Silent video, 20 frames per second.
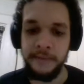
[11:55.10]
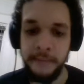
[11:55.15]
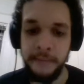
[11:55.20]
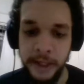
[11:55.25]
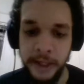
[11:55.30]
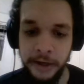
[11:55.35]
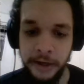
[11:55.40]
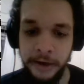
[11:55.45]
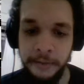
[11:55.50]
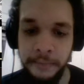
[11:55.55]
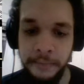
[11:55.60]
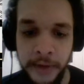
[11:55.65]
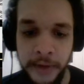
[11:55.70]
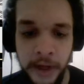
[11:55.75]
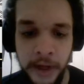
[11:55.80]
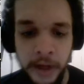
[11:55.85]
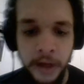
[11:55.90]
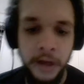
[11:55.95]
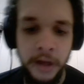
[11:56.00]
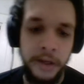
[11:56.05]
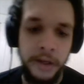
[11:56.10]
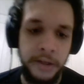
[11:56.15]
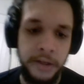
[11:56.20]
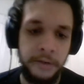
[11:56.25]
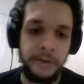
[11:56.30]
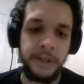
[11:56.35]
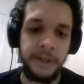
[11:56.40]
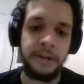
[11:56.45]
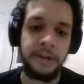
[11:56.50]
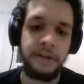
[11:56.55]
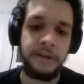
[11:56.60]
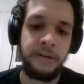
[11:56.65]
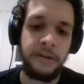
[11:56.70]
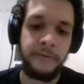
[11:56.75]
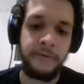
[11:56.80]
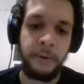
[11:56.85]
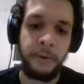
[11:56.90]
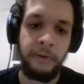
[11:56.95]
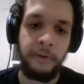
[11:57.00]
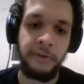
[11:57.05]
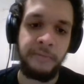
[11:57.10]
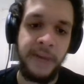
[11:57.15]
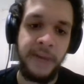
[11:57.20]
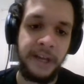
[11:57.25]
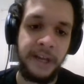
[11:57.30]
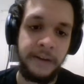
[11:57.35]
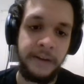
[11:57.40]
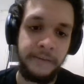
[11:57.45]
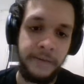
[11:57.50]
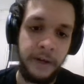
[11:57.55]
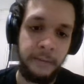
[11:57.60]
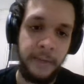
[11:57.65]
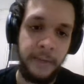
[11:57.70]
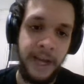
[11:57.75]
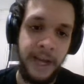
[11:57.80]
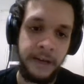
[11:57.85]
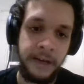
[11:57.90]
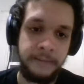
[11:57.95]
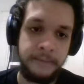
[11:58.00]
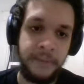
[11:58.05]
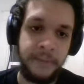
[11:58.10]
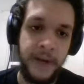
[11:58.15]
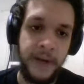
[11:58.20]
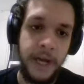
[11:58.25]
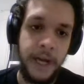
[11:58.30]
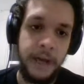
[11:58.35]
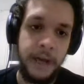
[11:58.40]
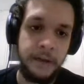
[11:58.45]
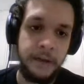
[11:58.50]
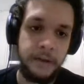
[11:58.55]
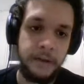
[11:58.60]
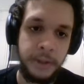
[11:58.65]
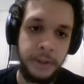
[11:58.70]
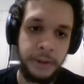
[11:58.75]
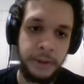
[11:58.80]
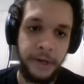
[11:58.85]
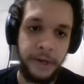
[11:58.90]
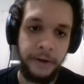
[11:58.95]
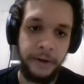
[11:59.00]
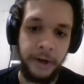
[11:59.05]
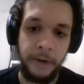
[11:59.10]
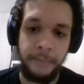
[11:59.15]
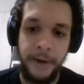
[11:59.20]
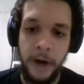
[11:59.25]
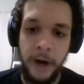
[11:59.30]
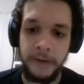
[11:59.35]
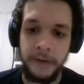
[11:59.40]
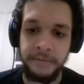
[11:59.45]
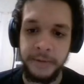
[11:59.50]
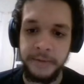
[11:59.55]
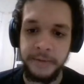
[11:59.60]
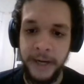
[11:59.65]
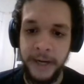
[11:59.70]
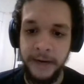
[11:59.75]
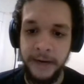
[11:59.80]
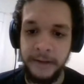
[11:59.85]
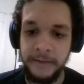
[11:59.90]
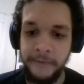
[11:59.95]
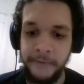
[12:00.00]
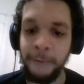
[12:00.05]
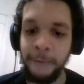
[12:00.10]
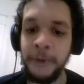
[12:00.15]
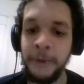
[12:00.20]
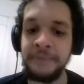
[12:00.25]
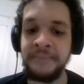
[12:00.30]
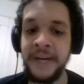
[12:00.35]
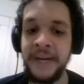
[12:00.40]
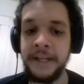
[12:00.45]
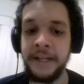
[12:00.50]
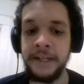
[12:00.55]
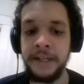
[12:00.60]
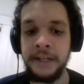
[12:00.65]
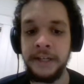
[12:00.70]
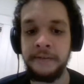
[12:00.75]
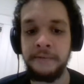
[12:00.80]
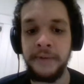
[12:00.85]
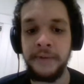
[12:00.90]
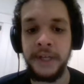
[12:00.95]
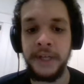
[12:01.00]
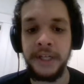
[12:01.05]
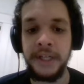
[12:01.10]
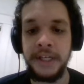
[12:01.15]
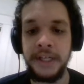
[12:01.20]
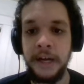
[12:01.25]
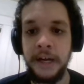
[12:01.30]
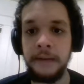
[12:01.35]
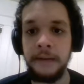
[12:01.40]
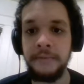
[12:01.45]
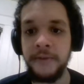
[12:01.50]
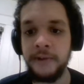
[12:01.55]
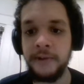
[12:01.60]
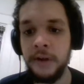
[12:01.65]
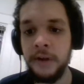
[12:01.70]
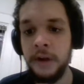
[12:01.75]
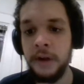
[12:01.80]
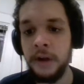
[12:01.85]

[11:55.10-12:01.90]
Familiar, you can, of course, make infinite mana by triggering your Prosperous Pirates for 1 mana infinity times.